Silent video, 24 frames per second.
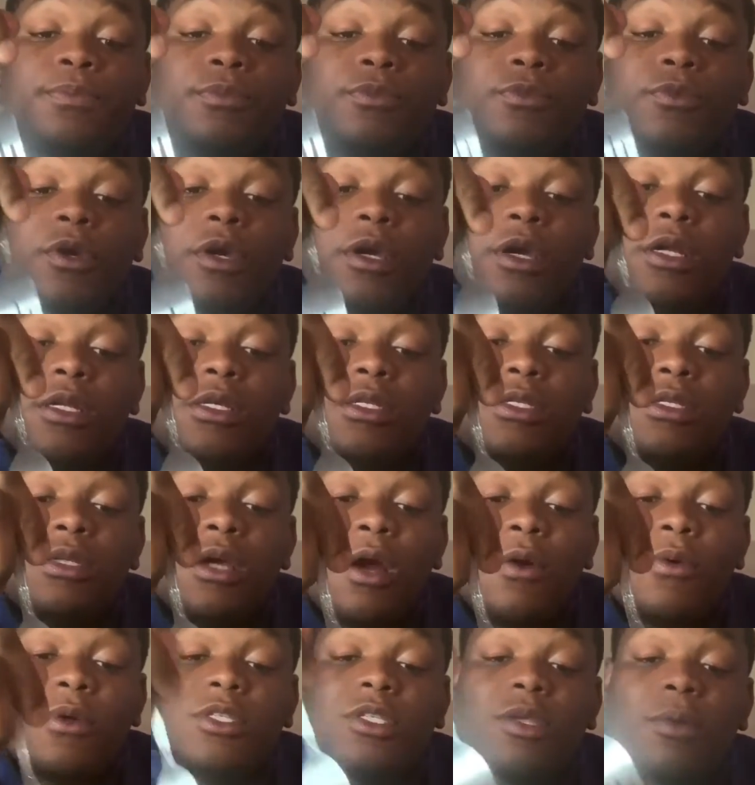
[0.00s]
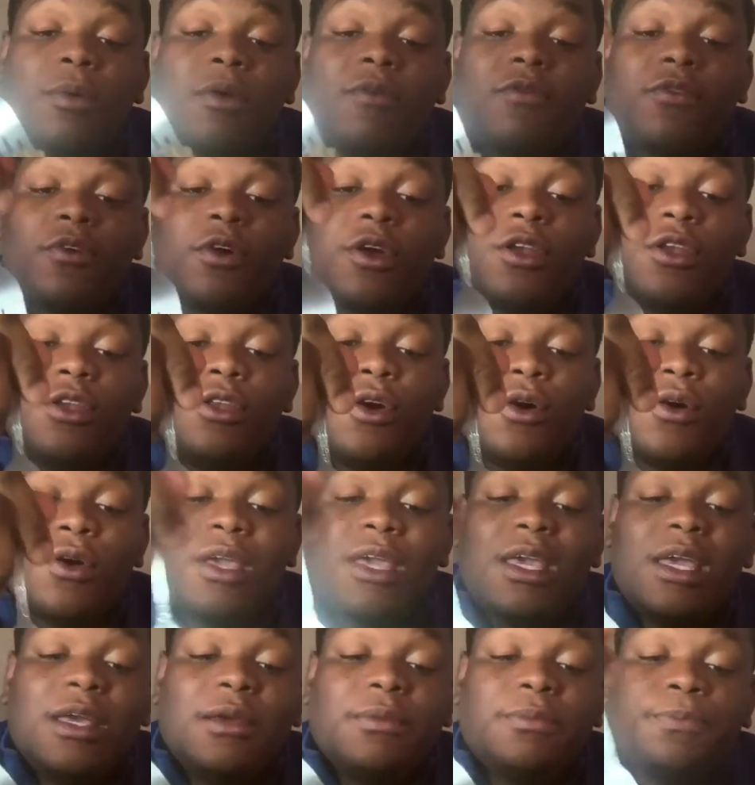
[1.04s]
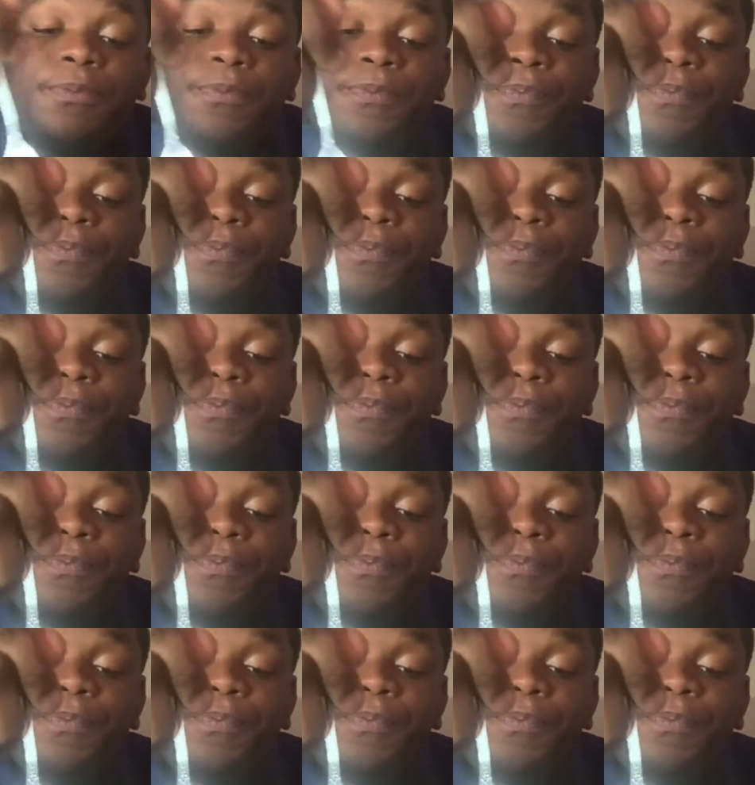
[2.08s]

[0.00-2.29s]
we're gonna start with some of our gnocchi.